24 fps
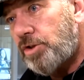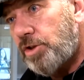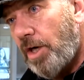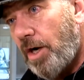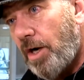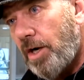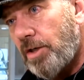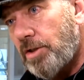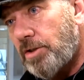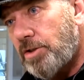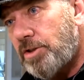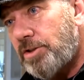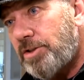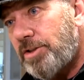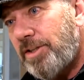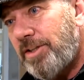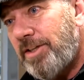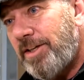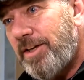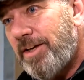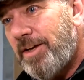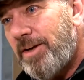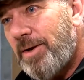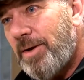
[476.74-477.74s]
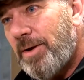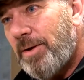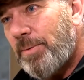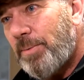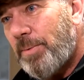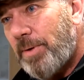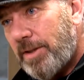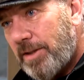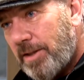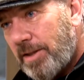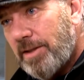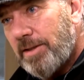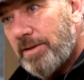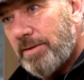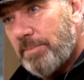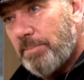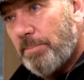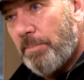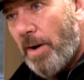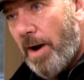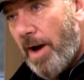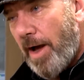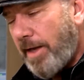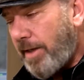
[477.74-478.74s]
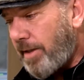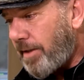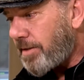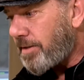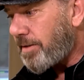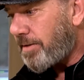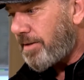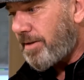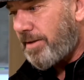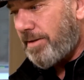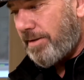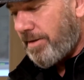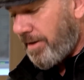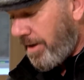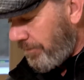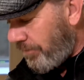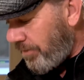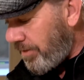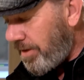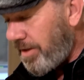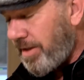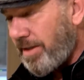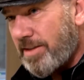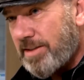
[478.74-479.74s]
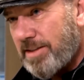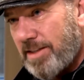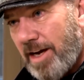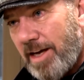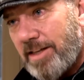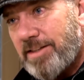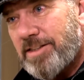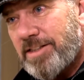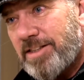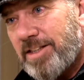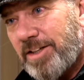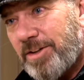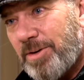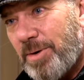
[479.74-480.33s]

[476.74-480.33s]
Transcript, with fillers: charged with buying and giving these guns to